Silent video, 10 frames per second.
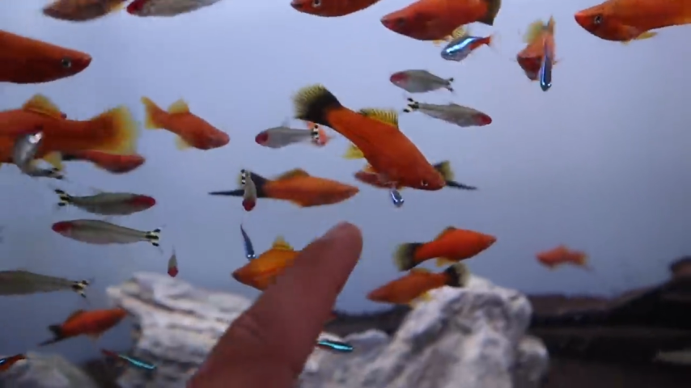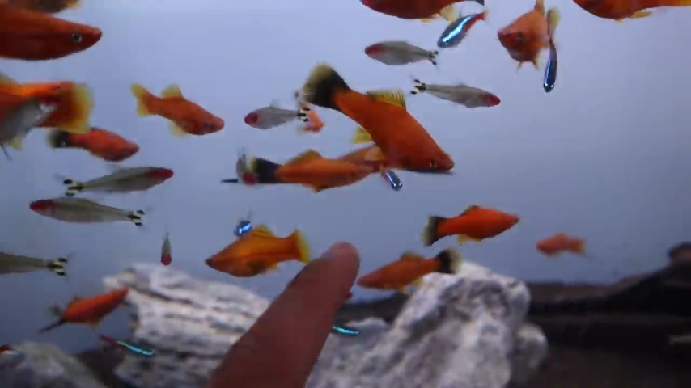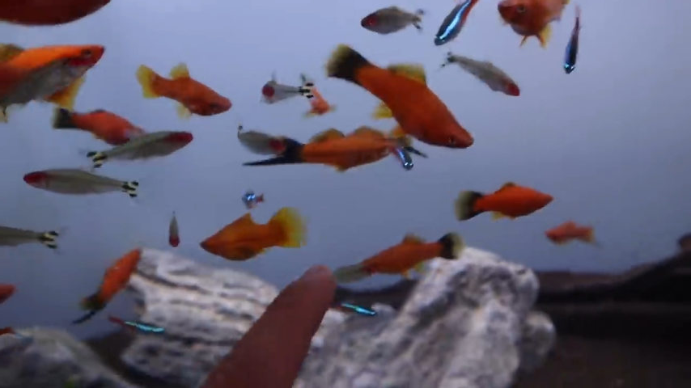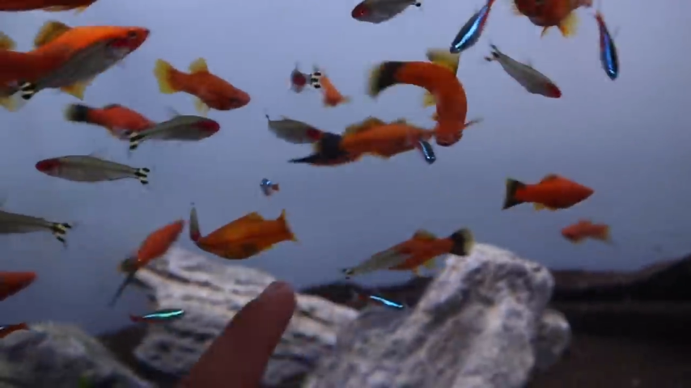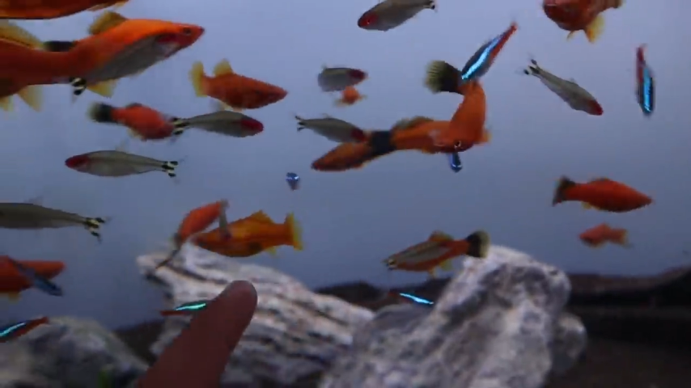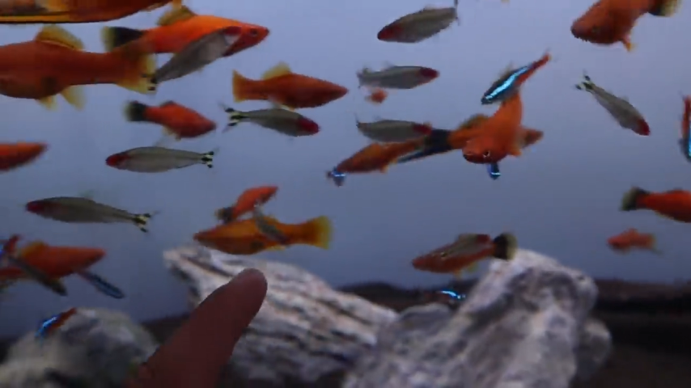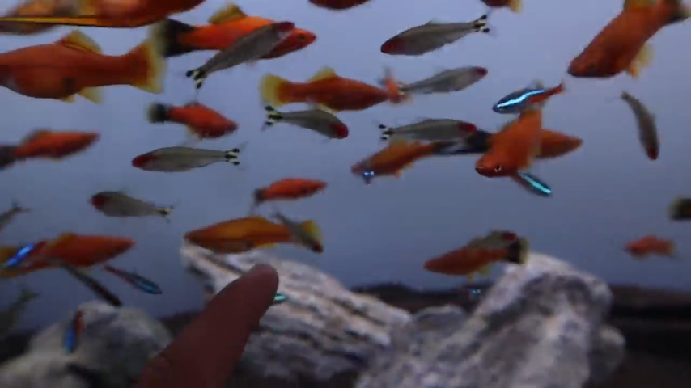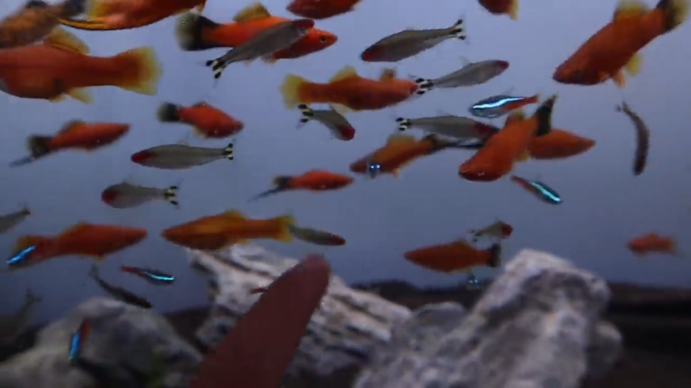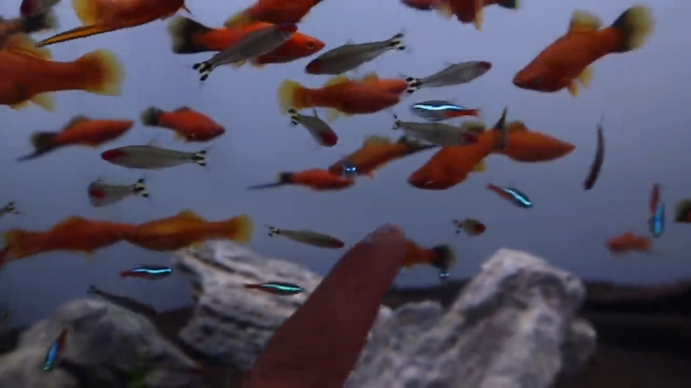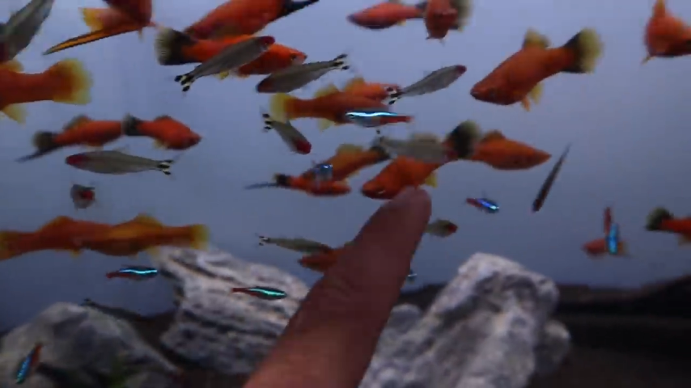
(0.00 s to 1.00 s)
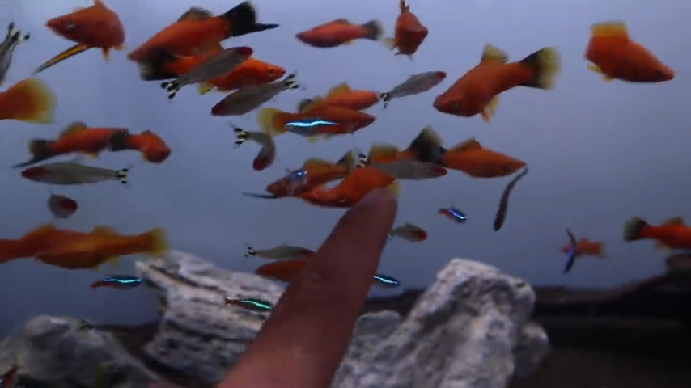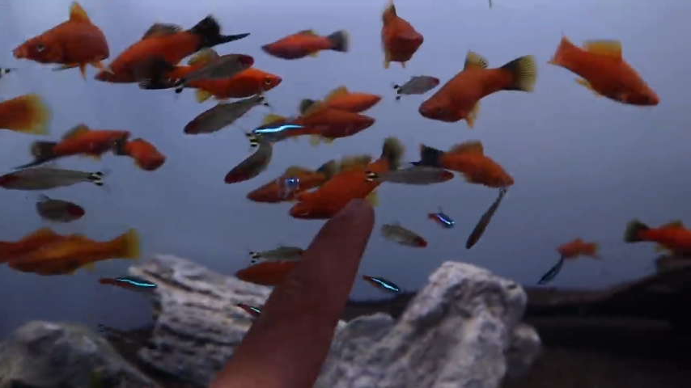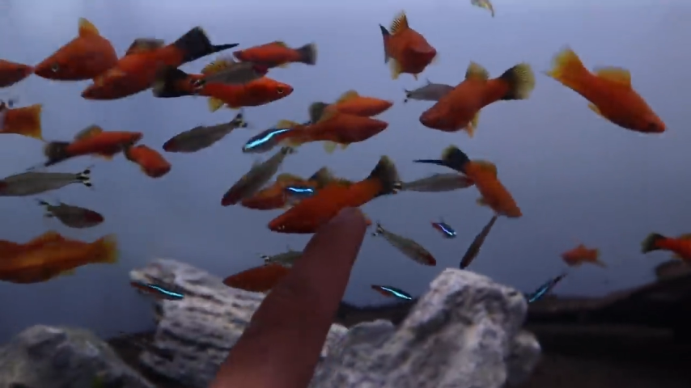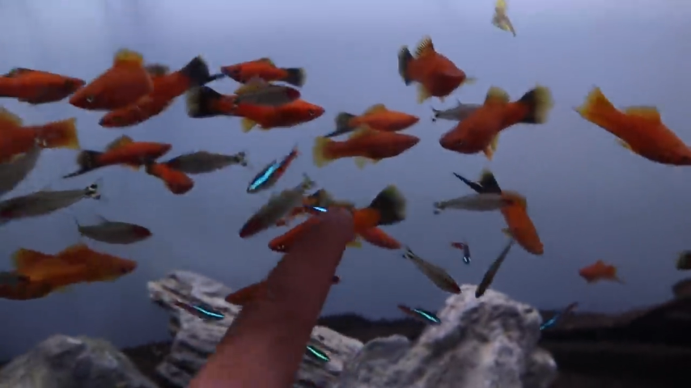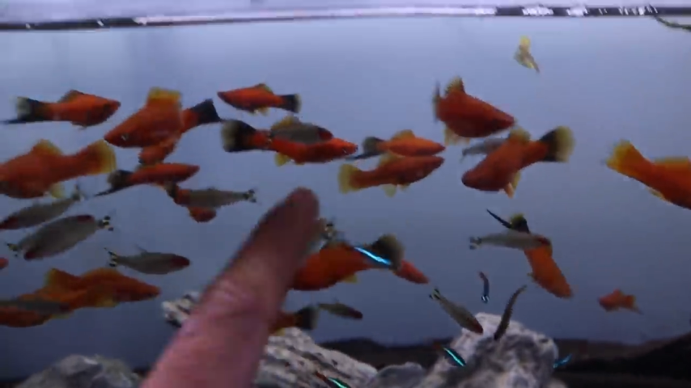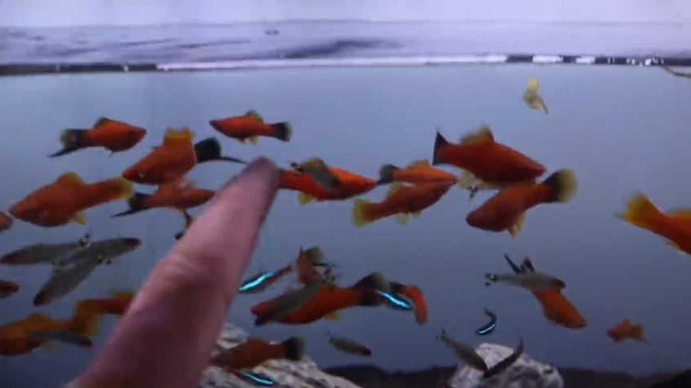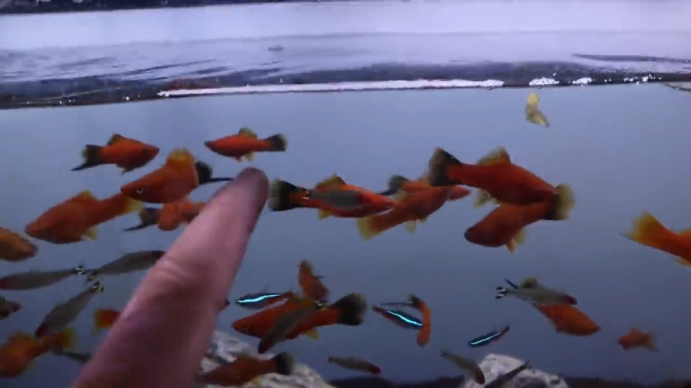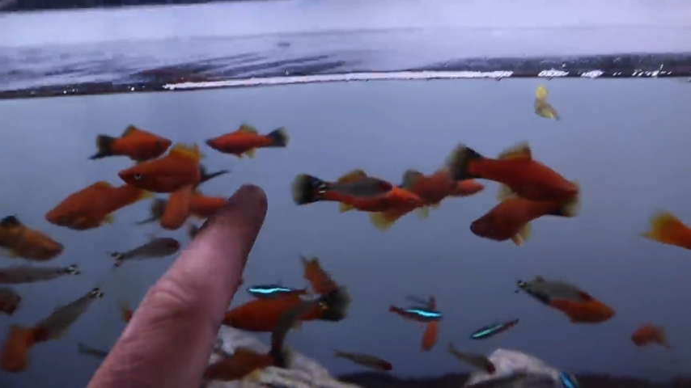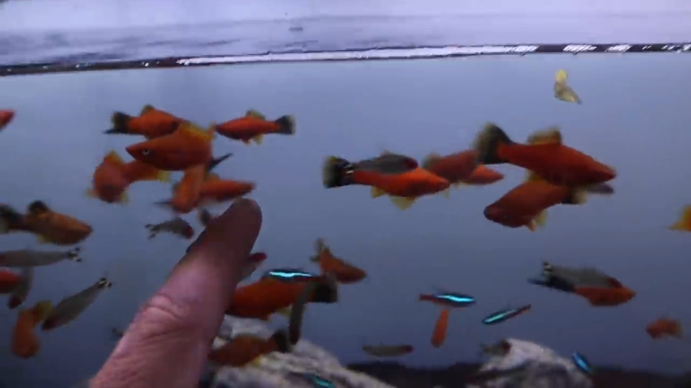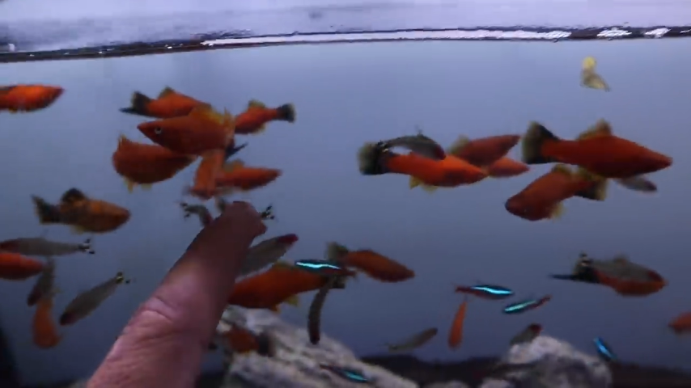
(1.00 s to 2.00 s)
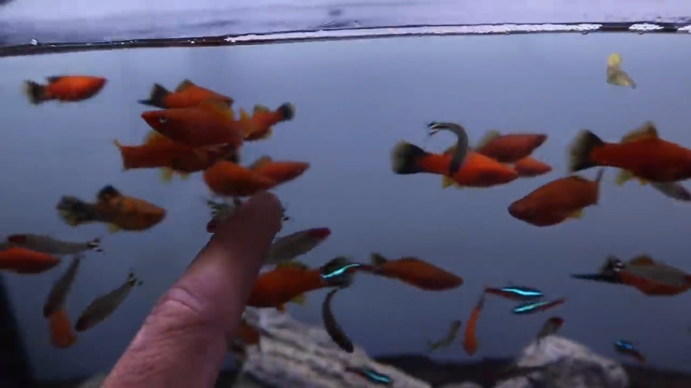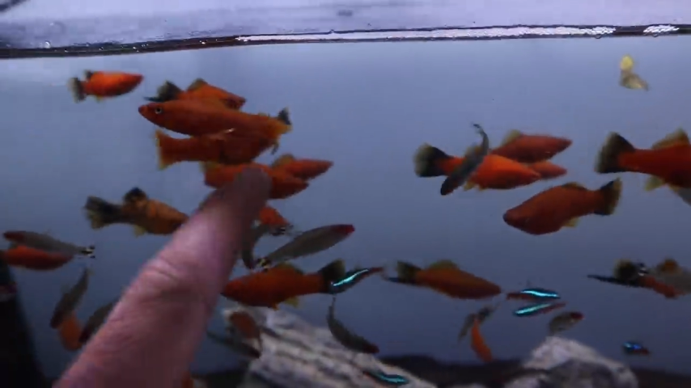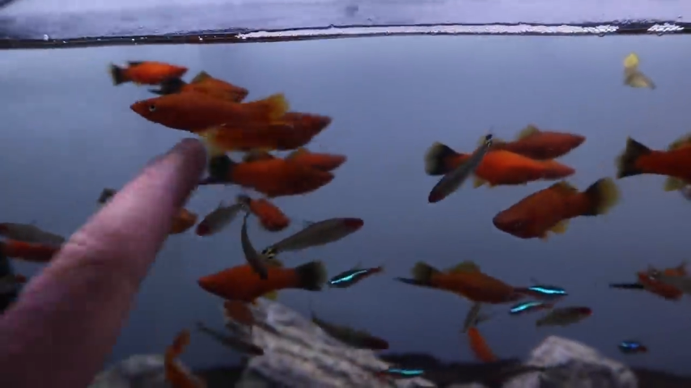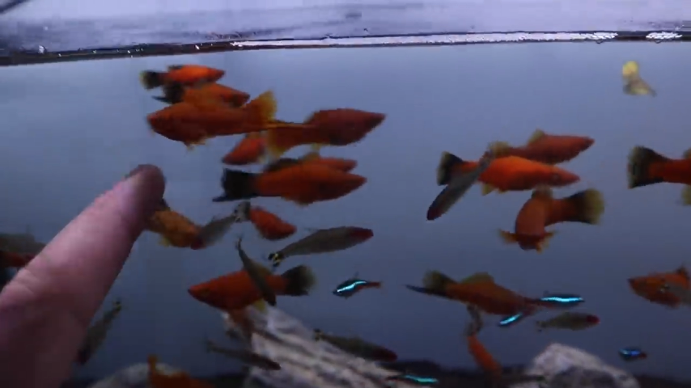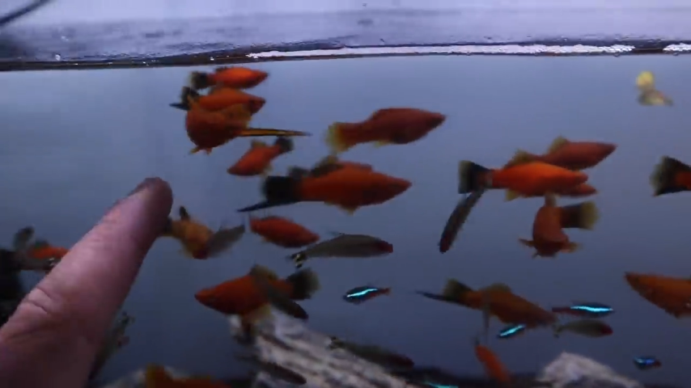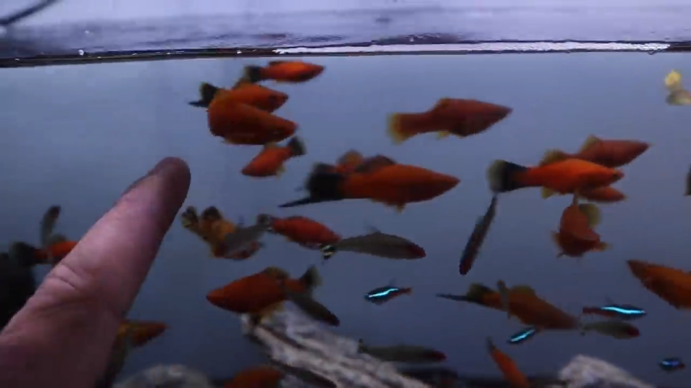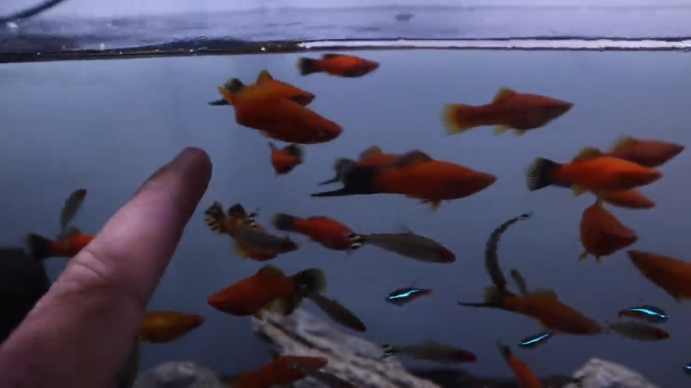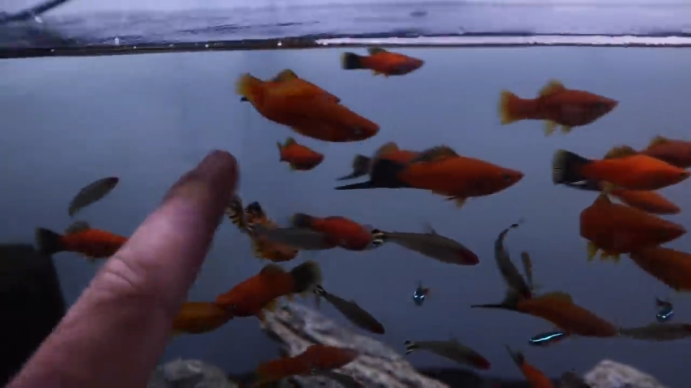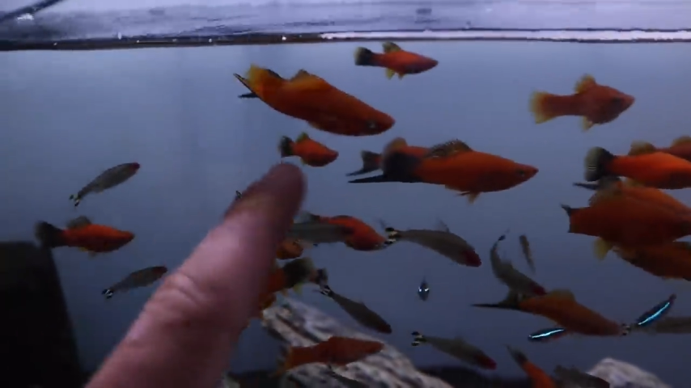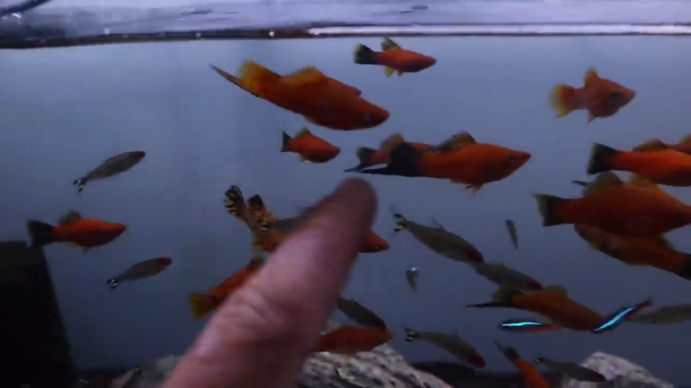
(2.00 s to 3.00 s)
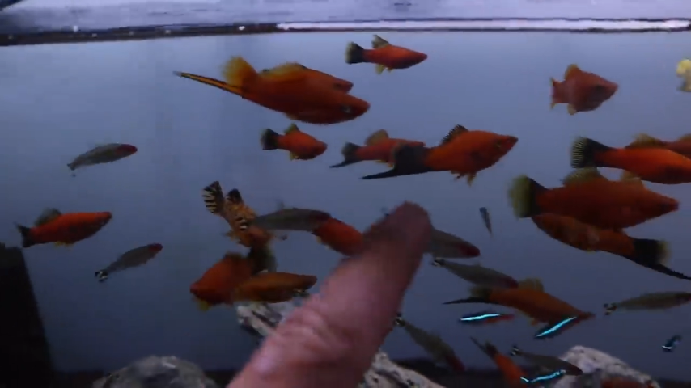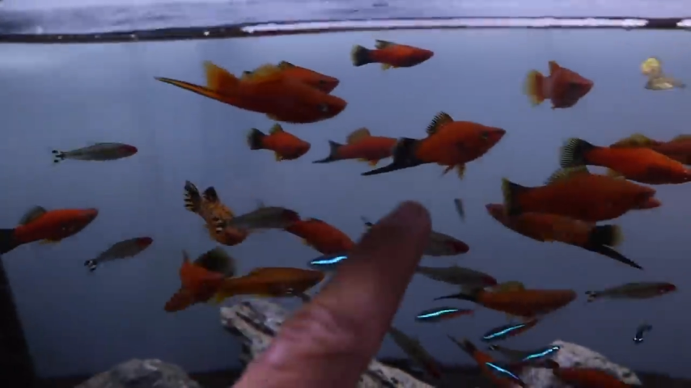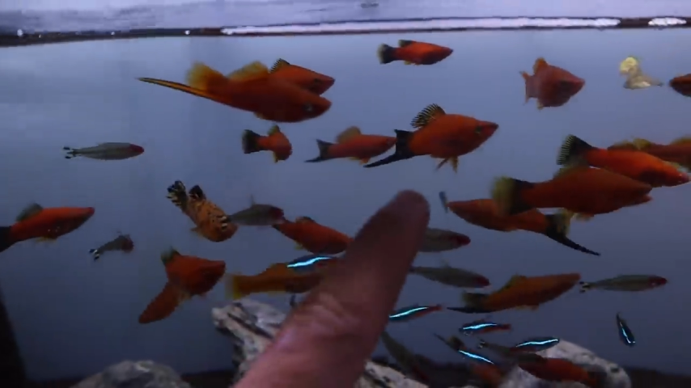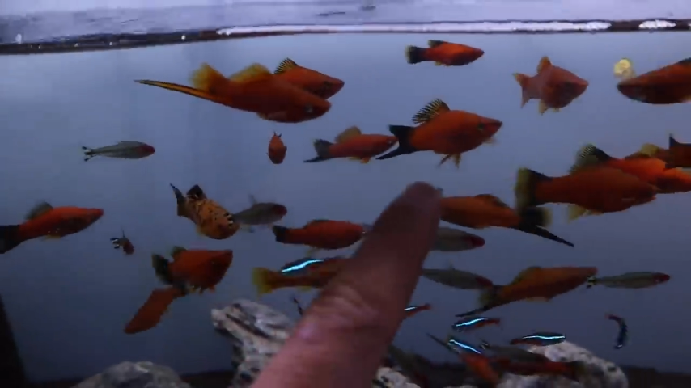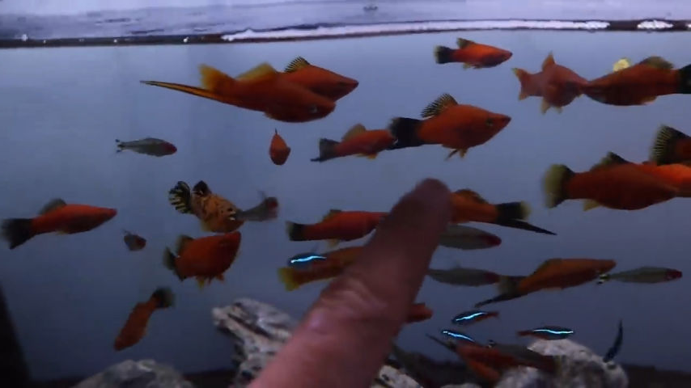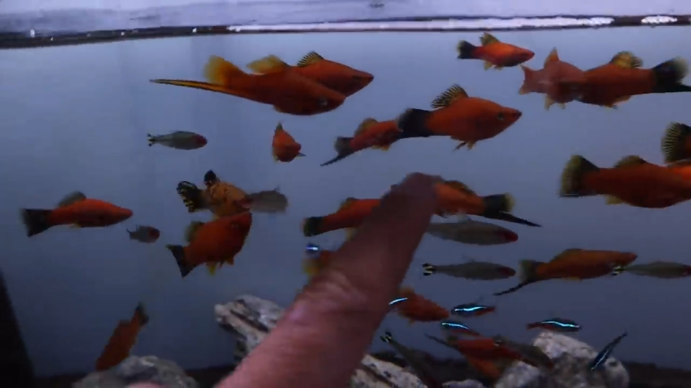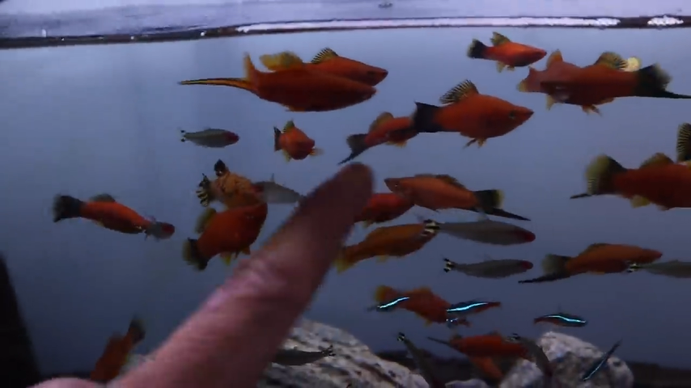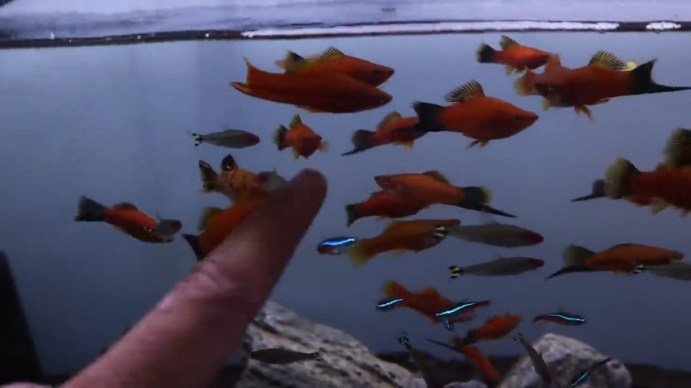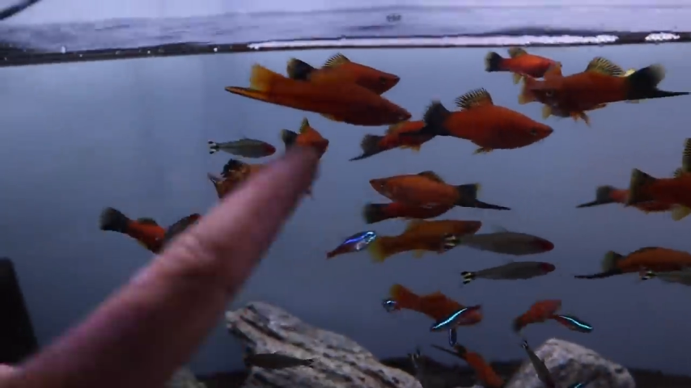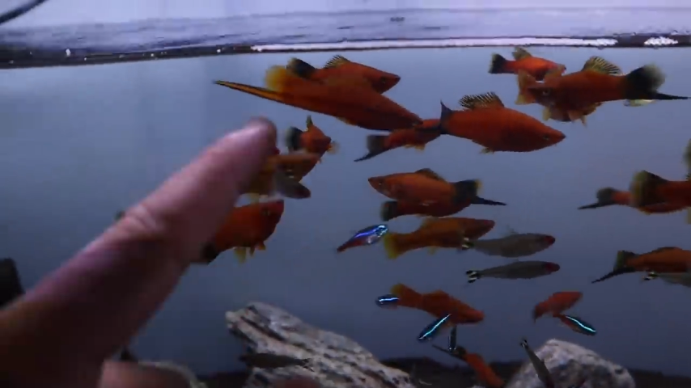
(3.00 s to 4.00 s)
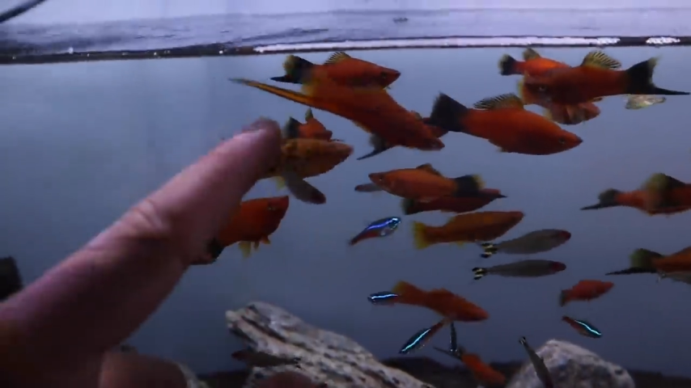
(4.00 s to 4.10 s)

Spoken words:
[unreadable: no face in view]